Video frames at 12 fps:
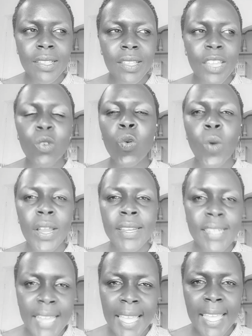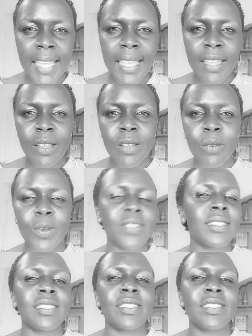and one day when